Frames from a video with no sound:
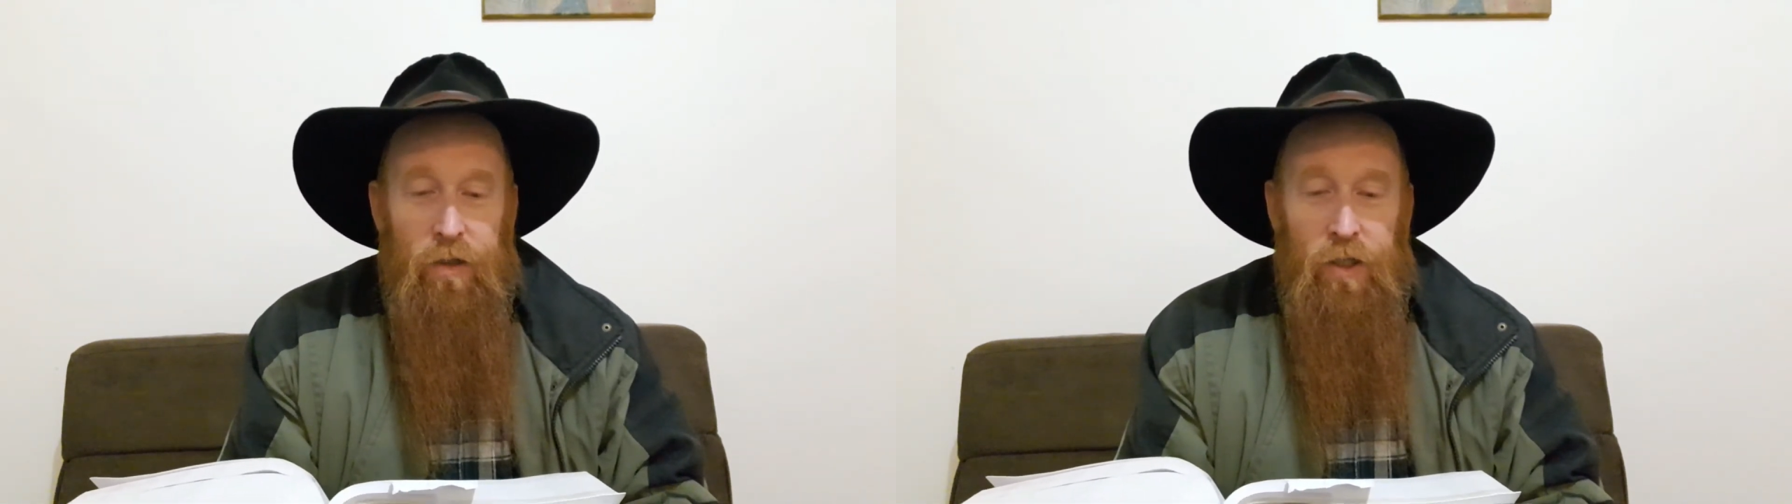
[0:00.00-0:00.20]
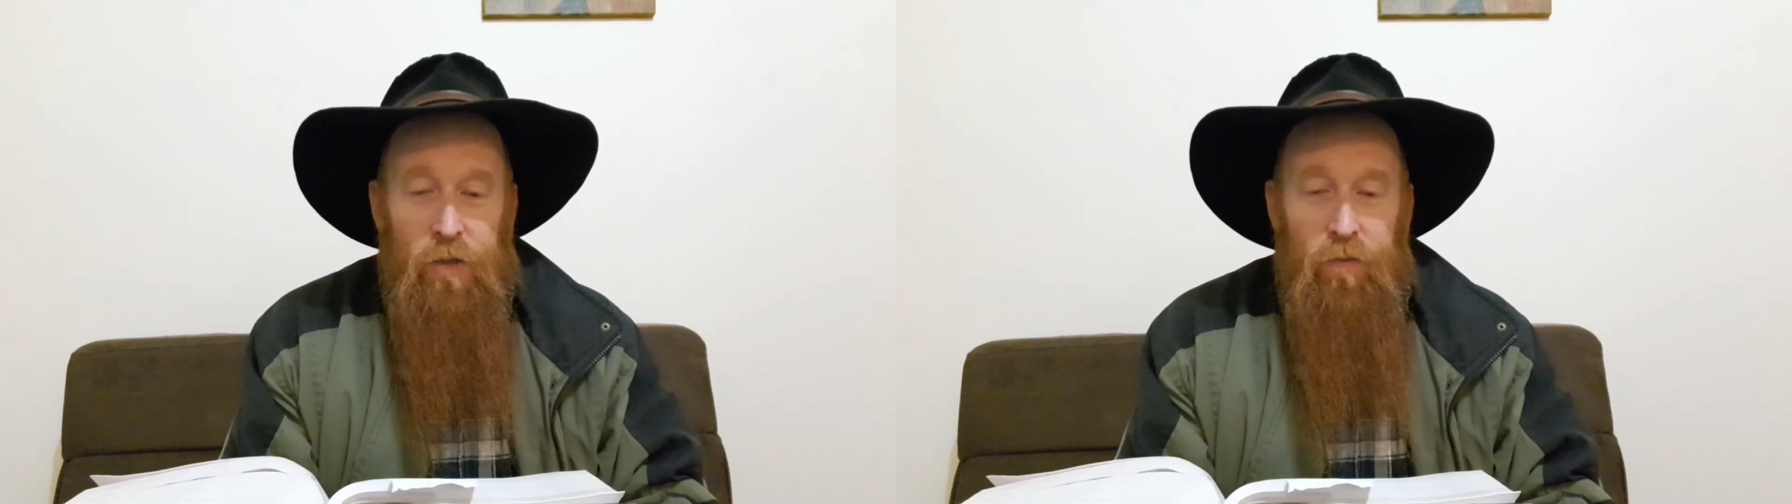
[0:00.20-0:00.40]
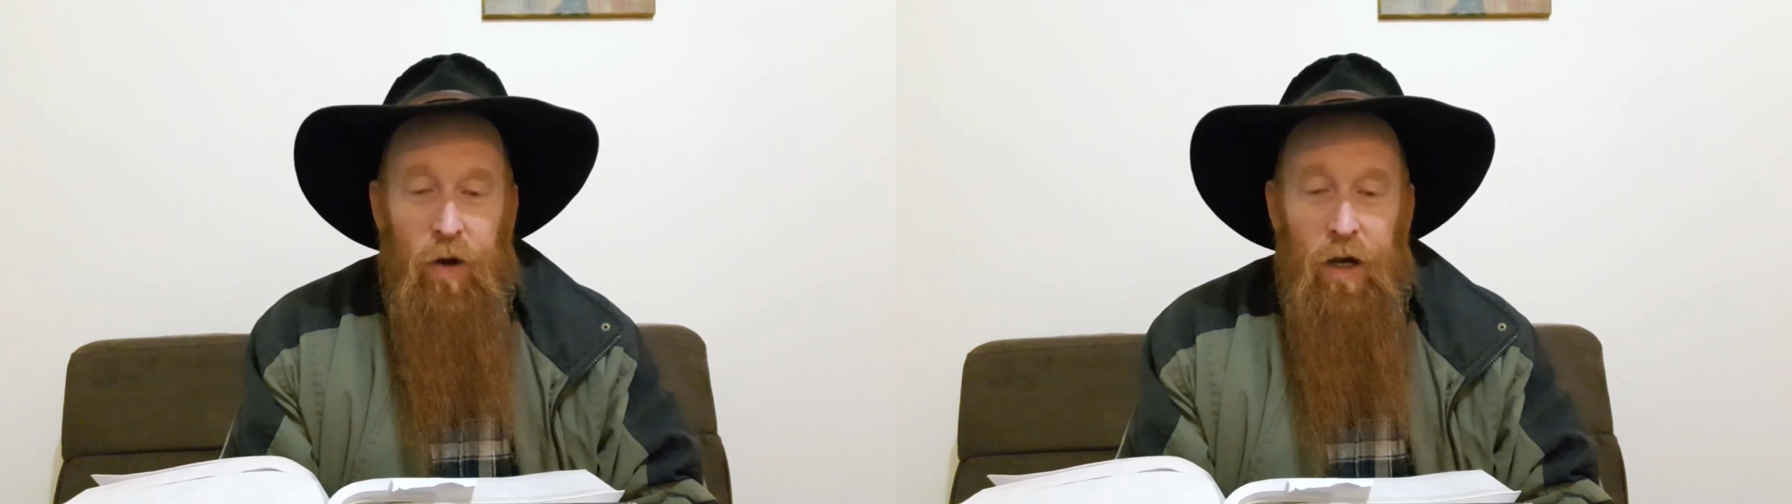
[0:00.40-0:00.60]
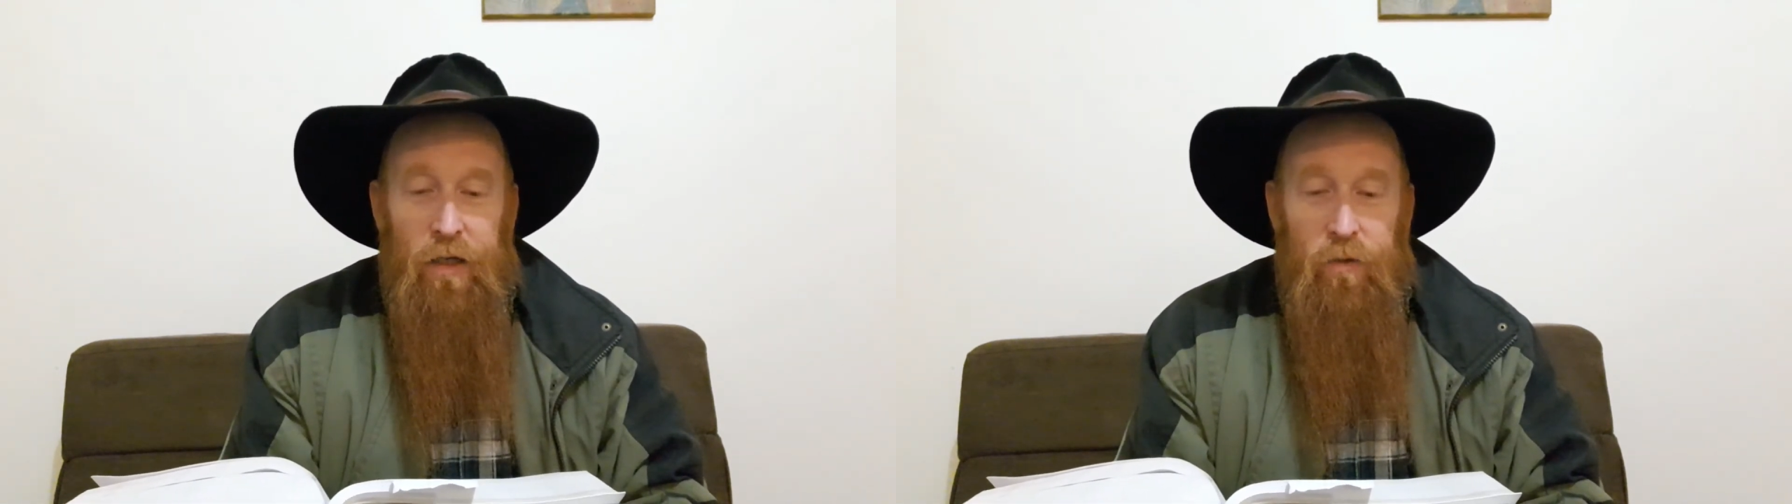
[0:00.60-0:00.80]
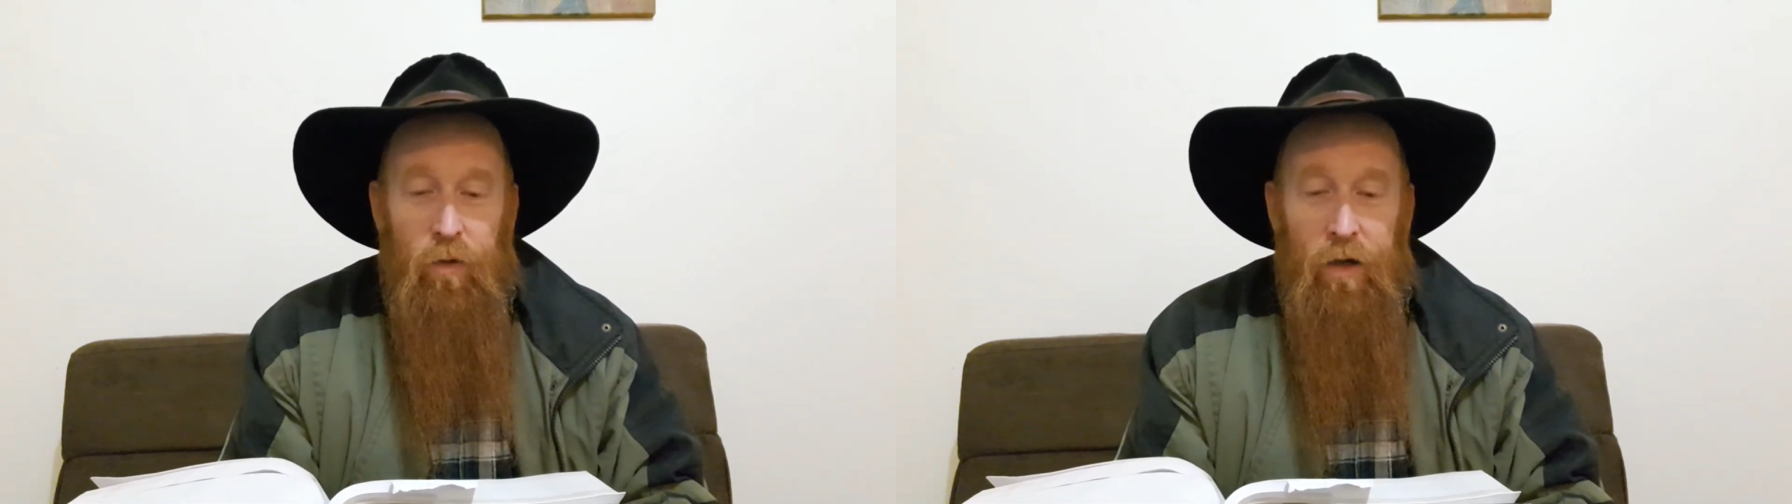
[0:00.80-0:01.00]

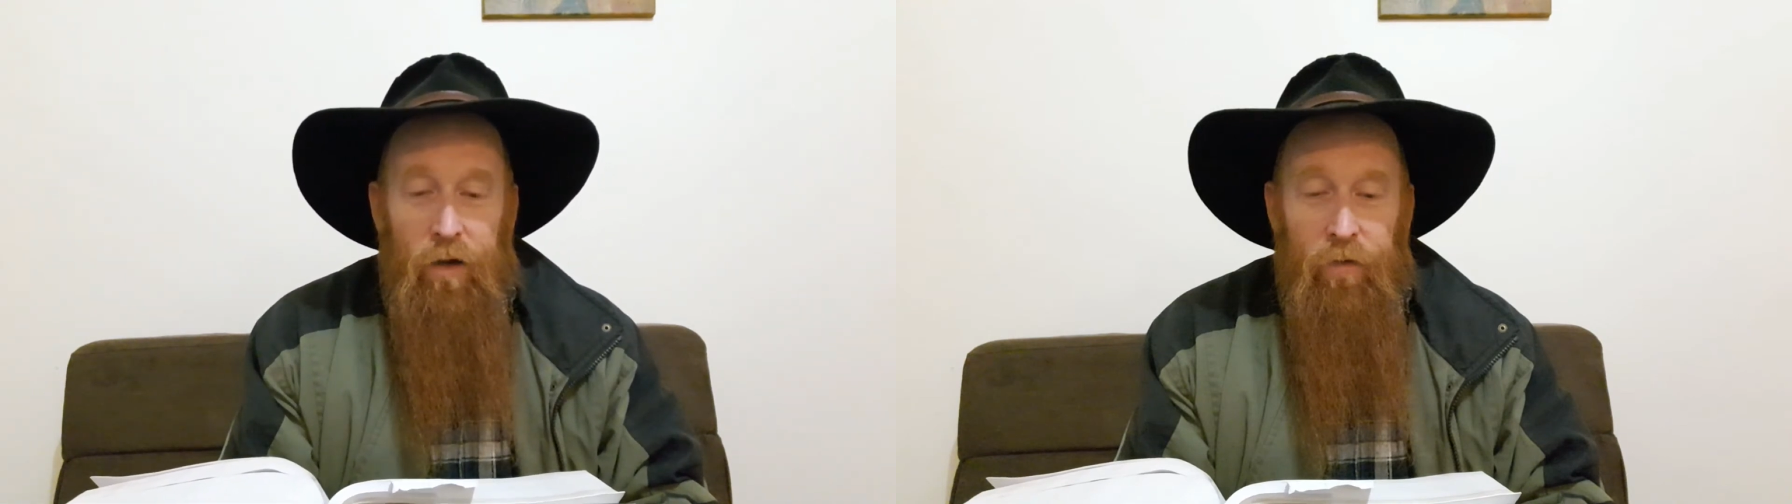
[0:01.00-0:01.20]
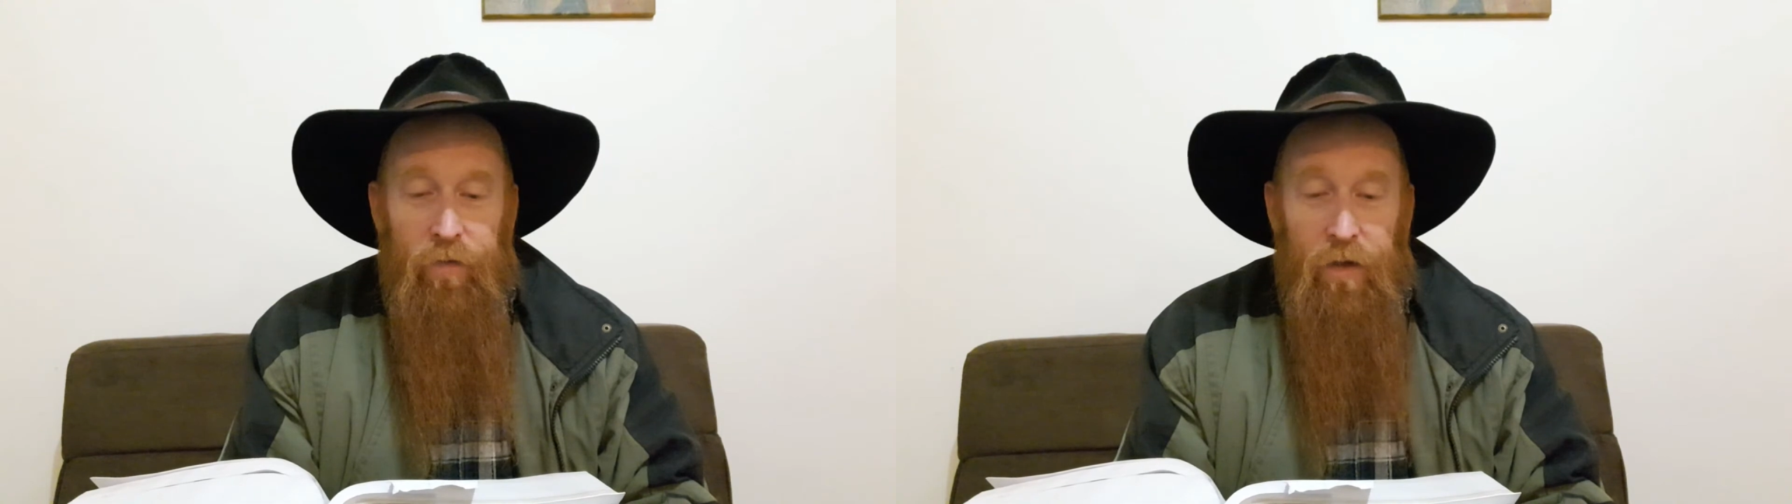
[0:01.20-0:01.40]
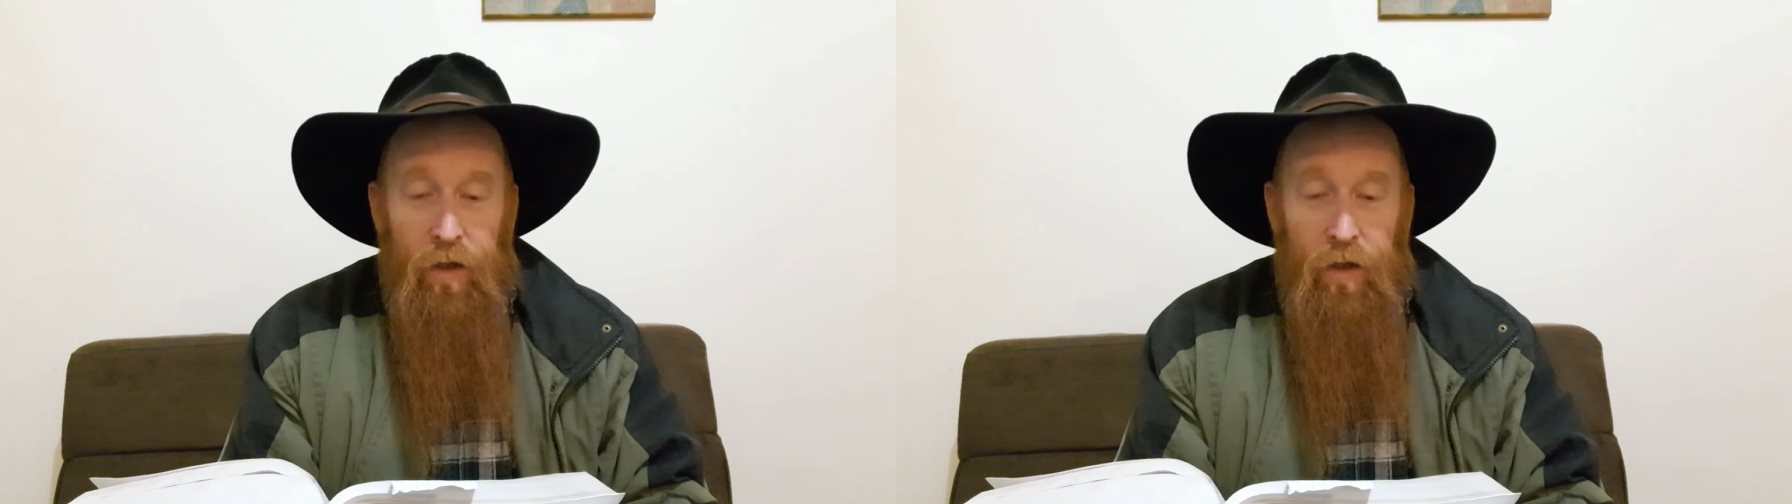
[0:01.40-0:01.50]
despise one of